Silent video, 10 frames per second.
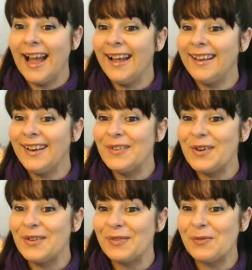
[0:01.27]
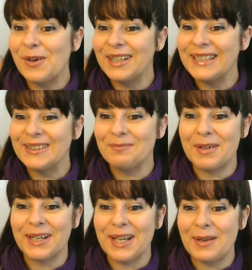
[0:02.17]
Hello everyone,
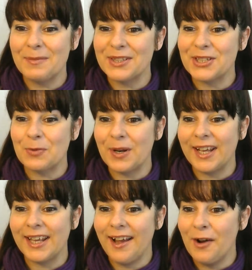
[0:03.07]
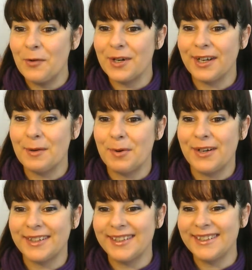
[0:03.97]
my name is Twane Ahorangi
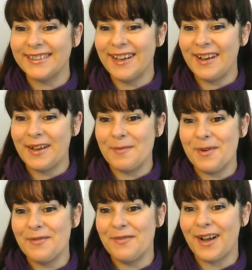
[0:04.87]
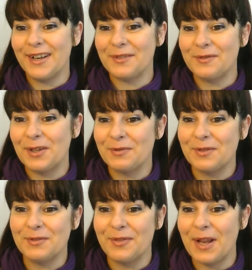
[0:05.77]
Bartlett. I'm a Violet Red
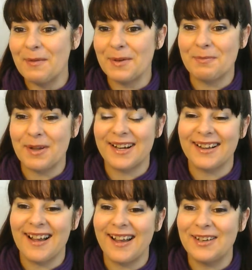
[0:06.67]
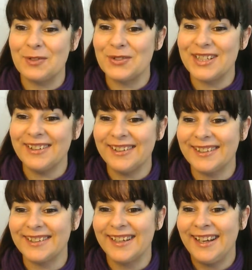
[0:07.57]
Twin Flame in Parakai, New
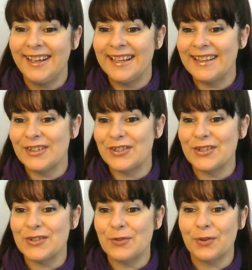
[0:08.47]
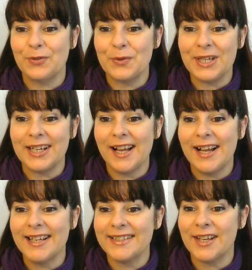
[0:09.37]
Zealand. This is your
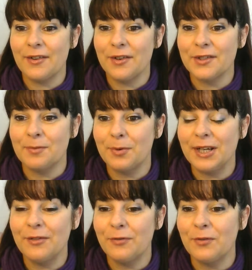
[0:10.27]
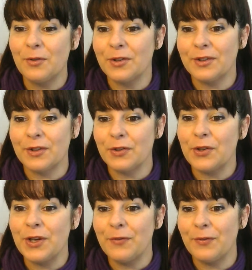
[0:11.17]
3-card tarot spread for the
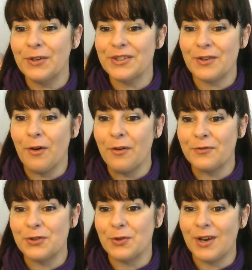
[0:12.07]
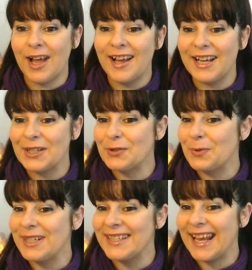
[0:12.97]
31st of July
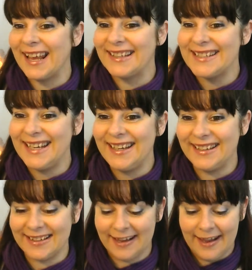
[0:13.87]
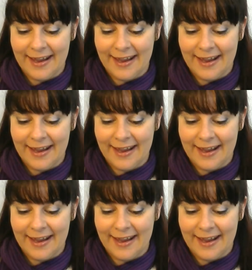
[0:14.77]
2018.